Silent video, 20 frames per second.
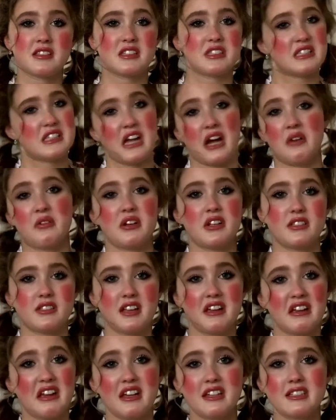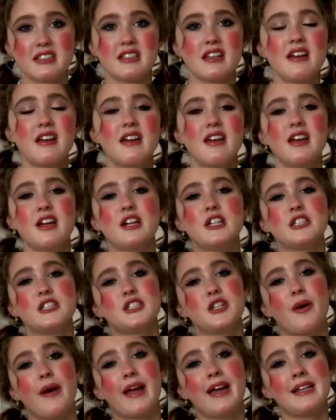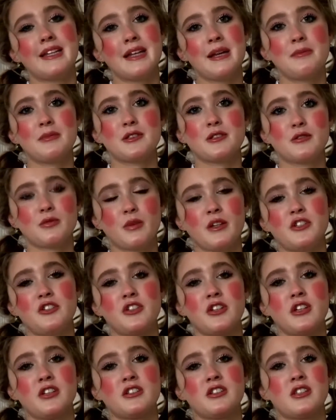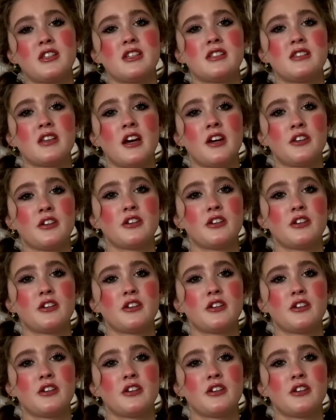how it is, I guess. So I ended up switching to this other